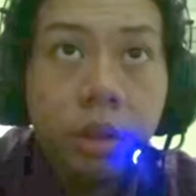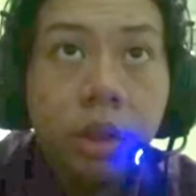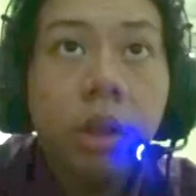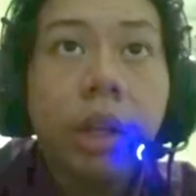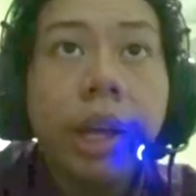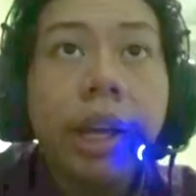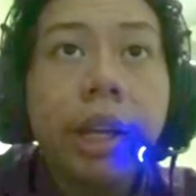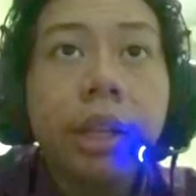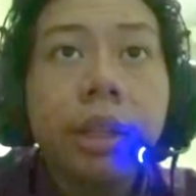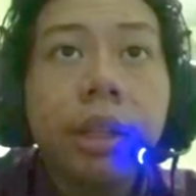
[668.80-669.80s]

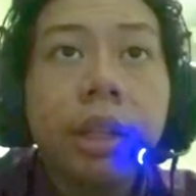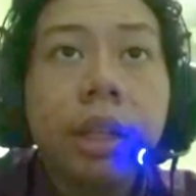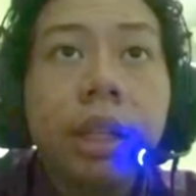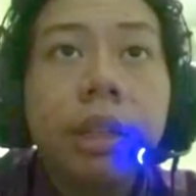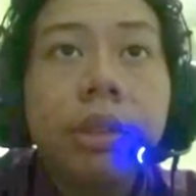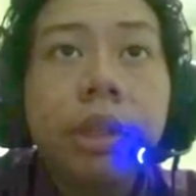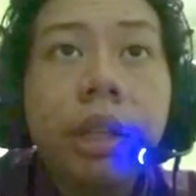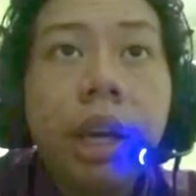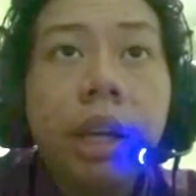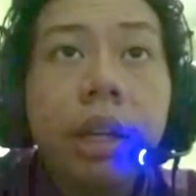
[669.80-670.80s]
Okay,
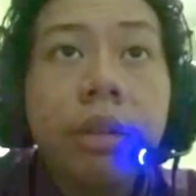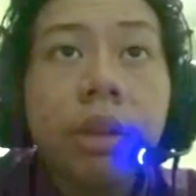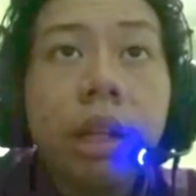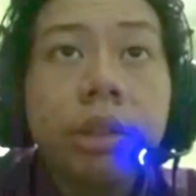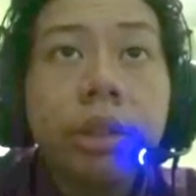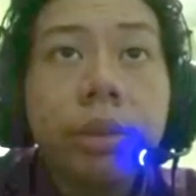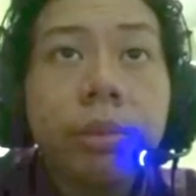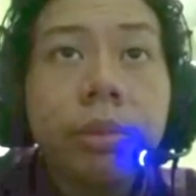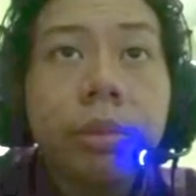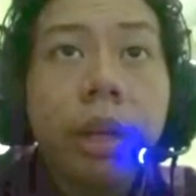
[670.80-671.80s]
Ca is calcium
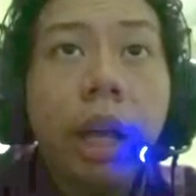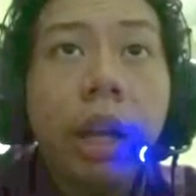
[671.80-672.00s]
and